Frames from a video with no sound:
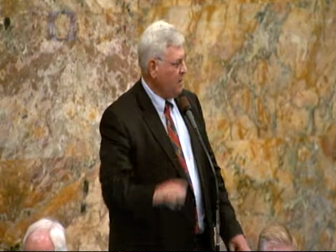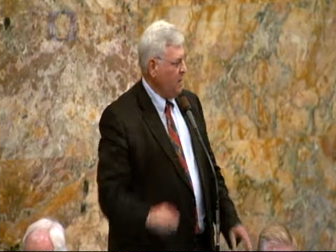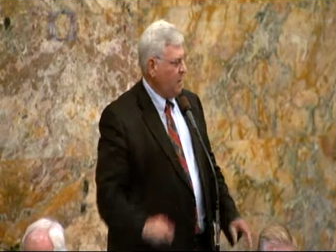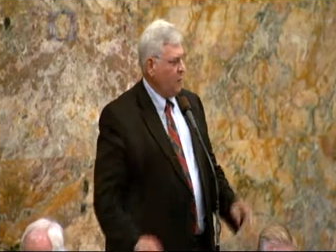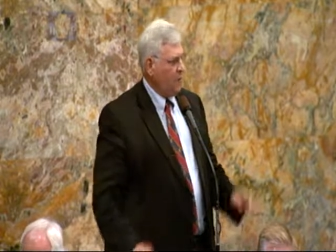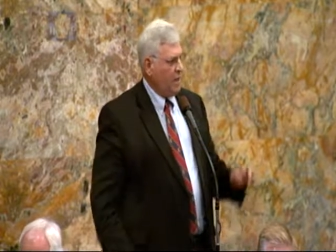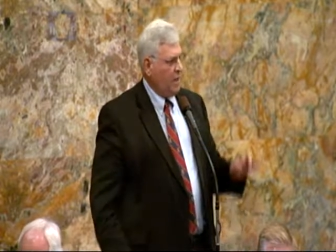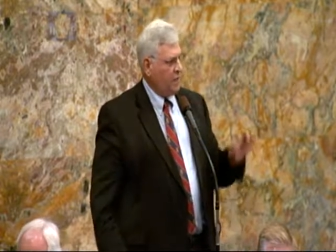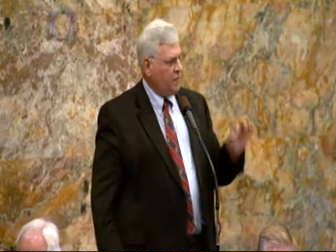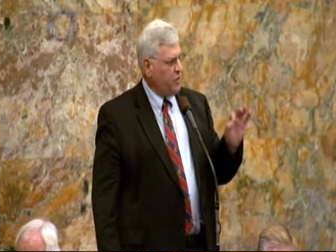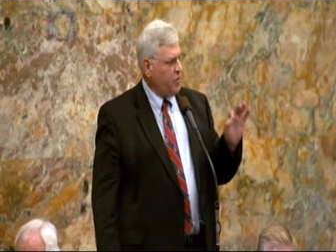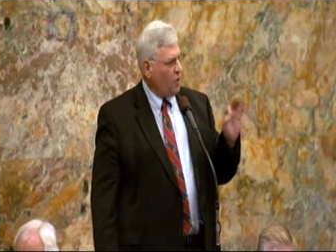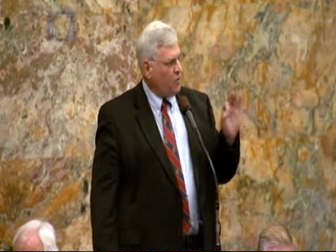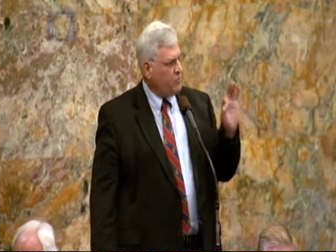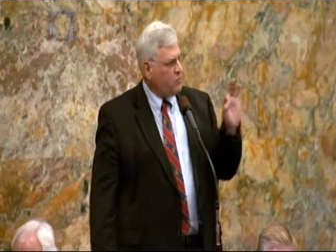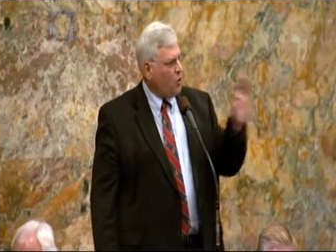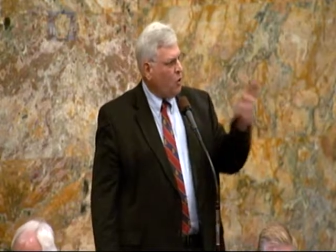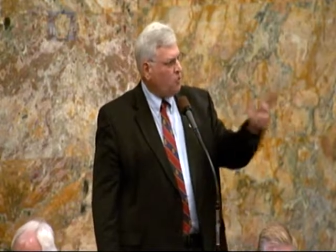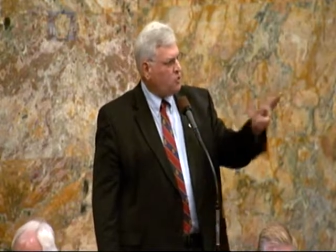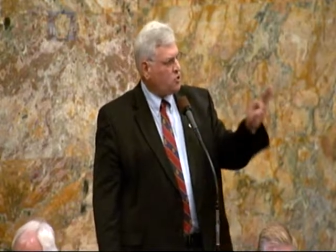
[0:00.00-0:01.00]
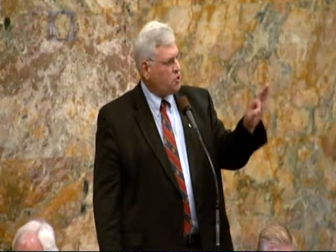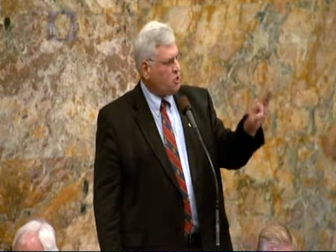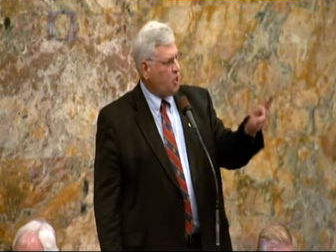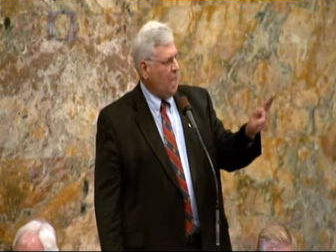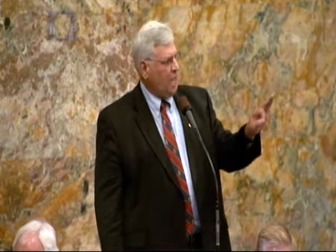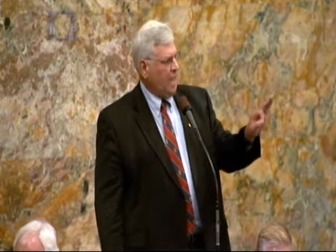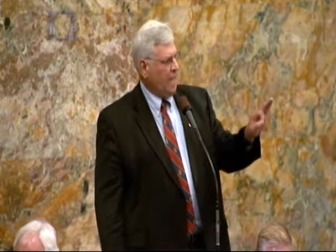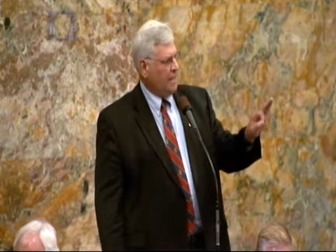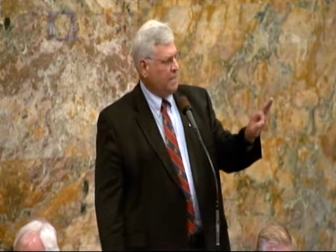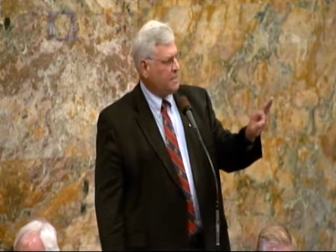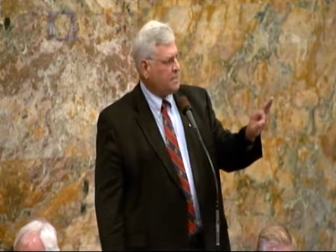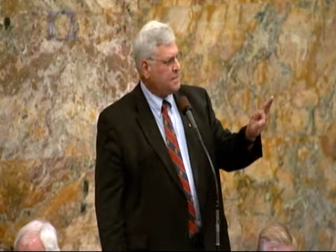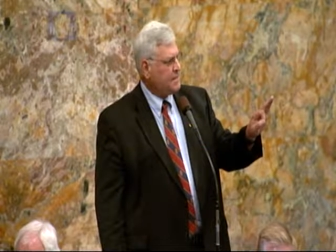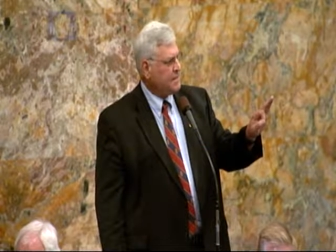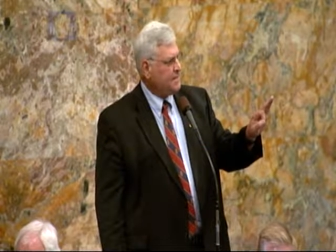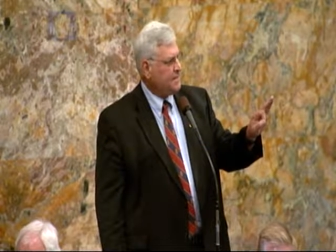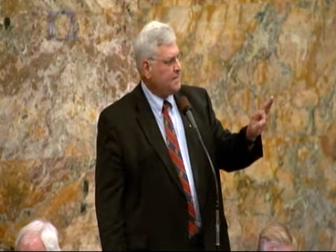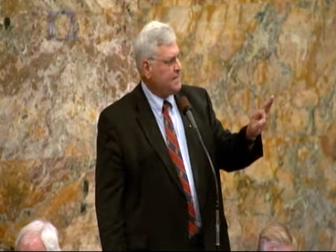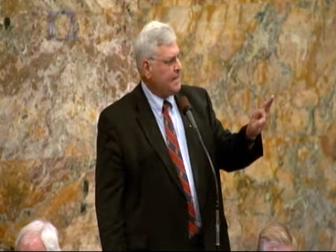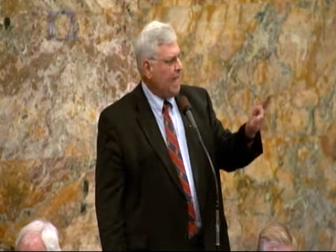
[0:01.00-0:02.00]
and we have no
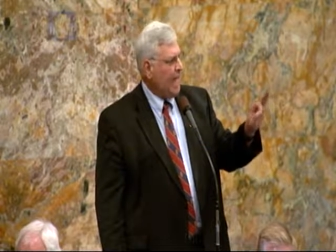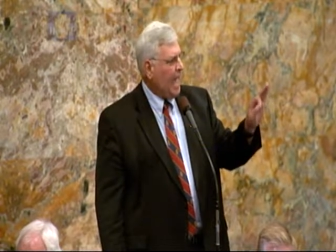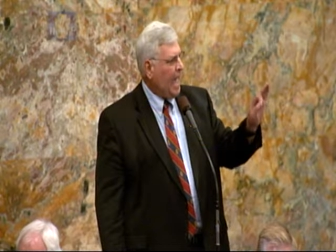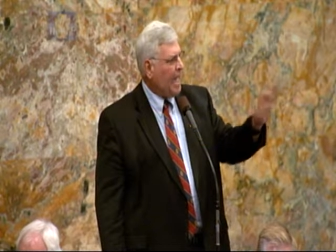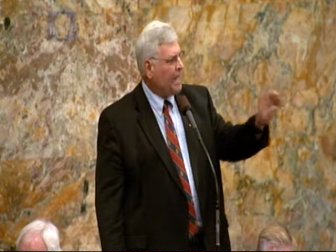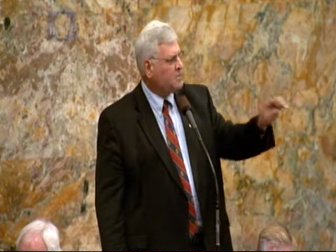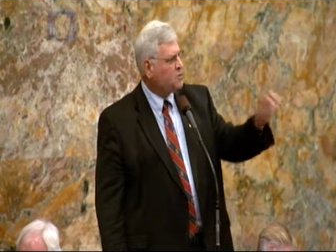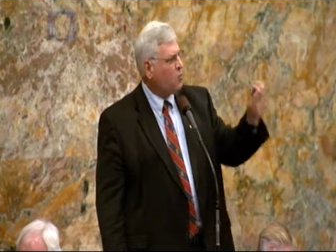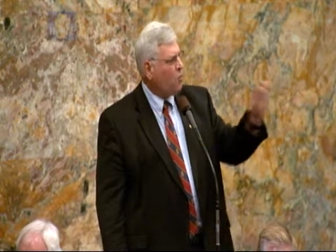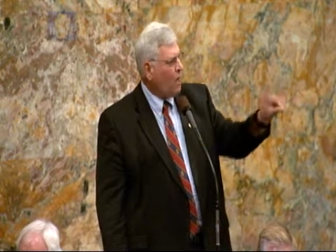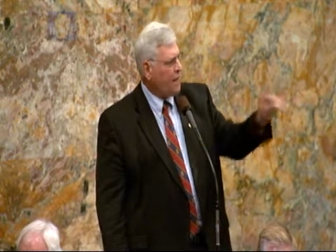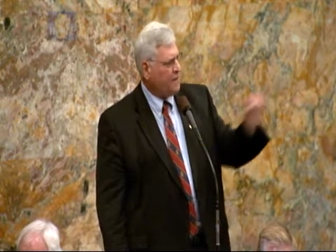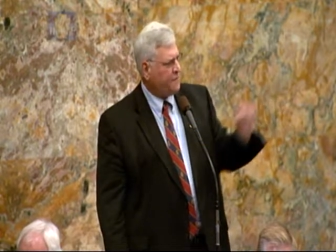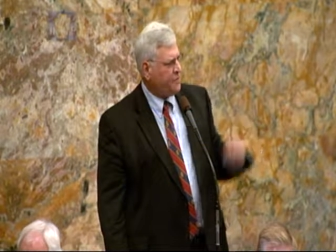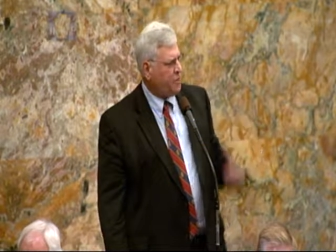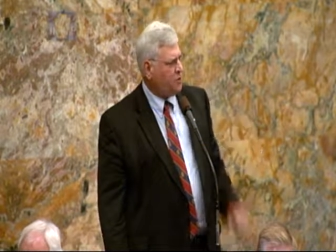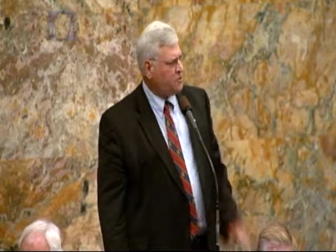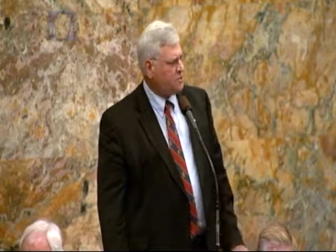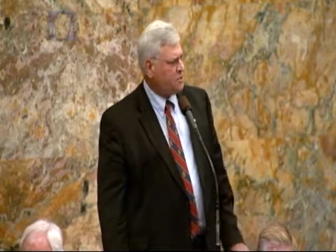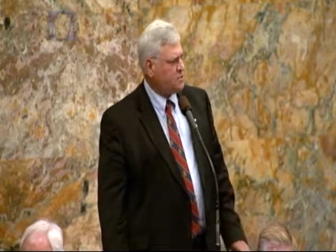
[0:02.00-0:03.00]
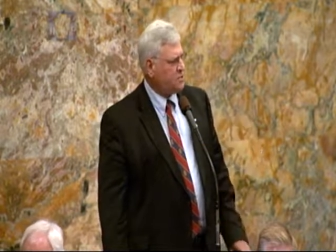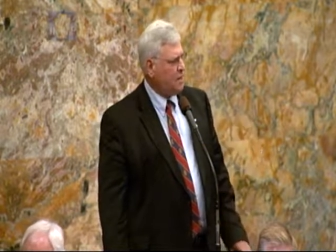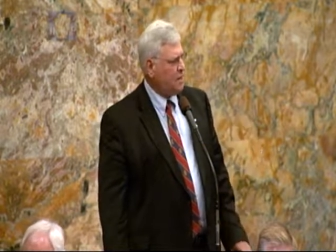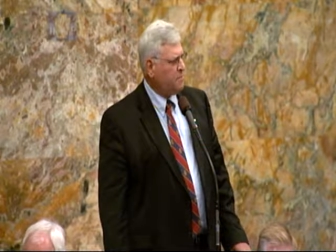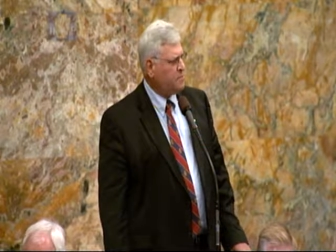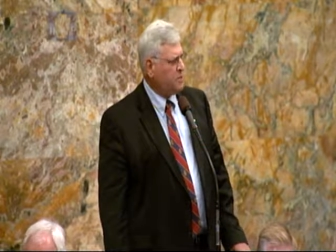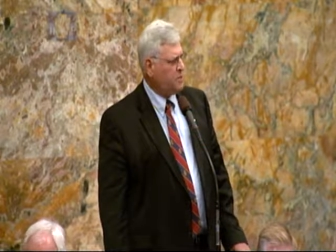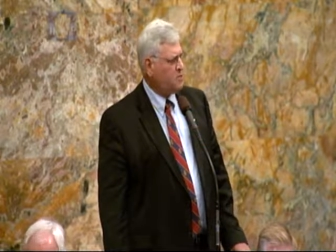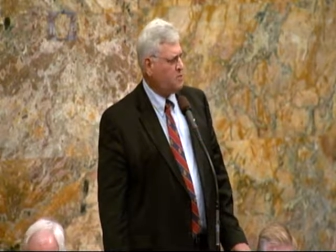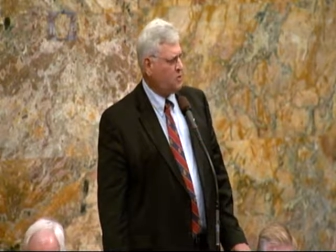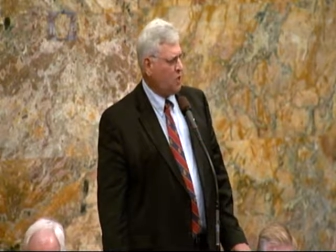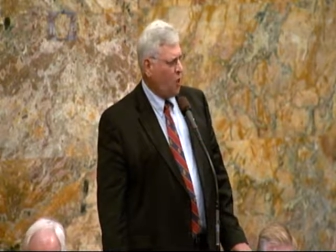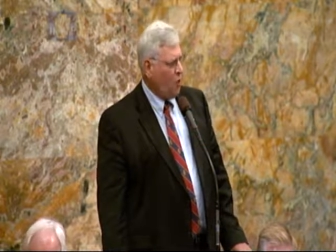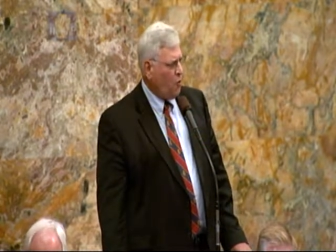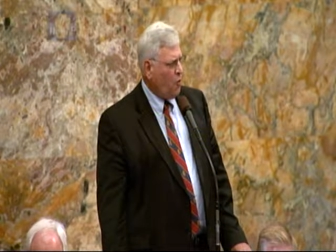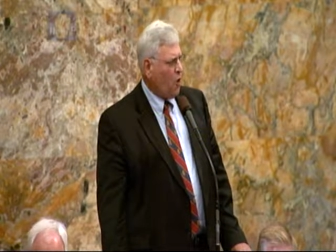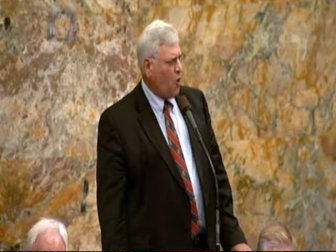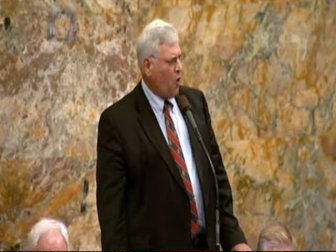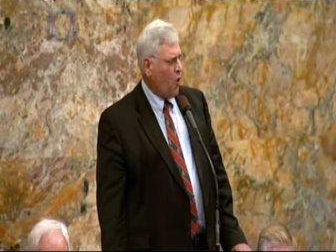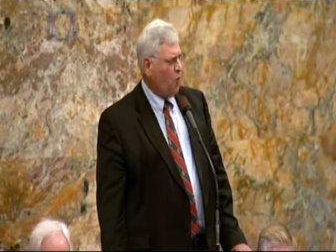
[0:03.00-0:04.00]
chance to ask, what if those assumptions
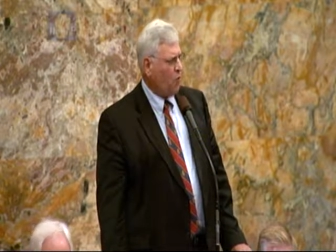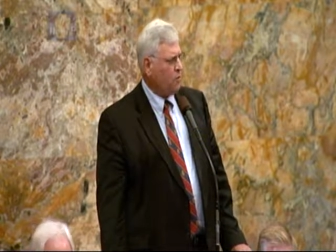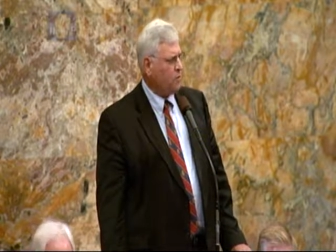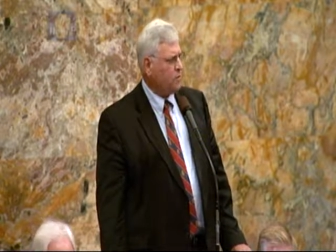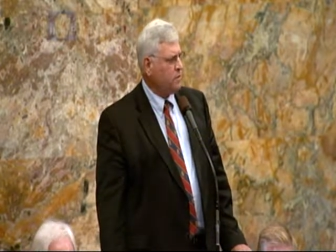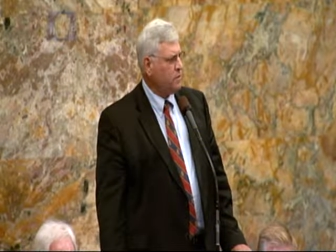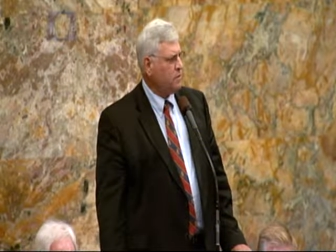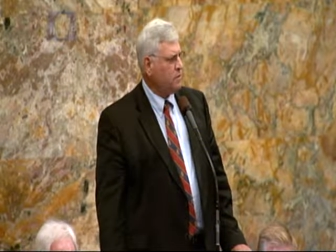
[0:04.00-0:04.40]
don't hold?